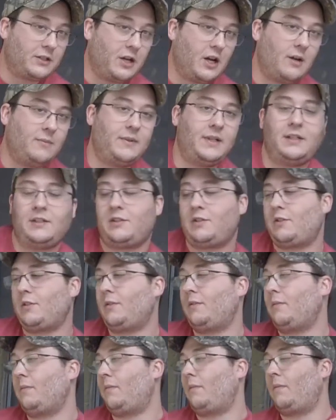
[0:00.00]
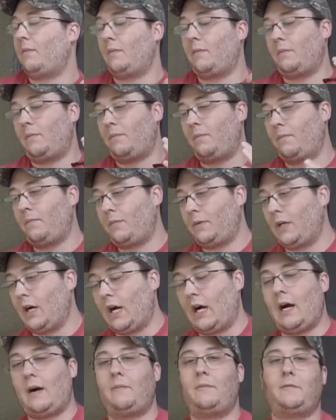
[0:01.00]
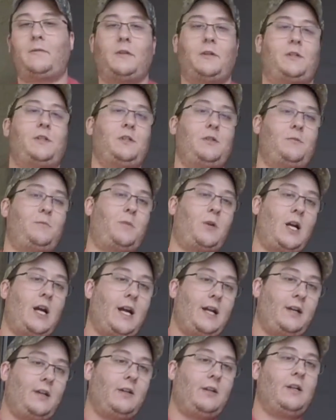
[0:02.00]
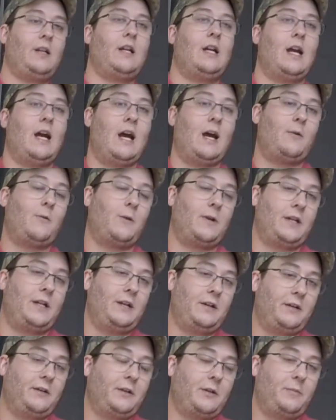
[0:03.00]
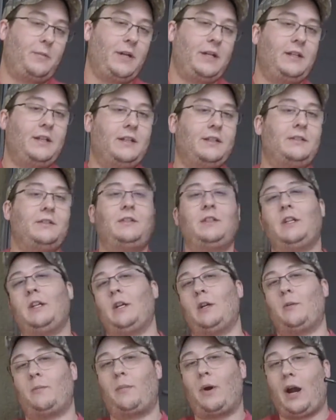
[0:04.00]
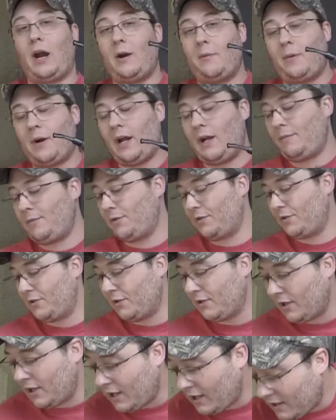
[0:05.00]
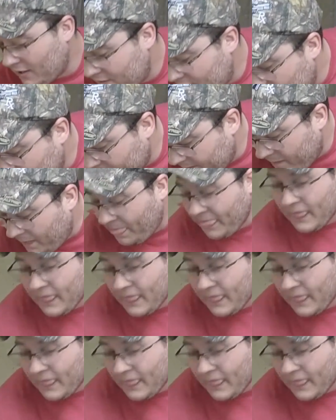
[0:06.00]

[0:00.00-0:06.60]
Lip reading: comments. Cob versus briar. I want to hear your opinions. Briar pipes are still awesome.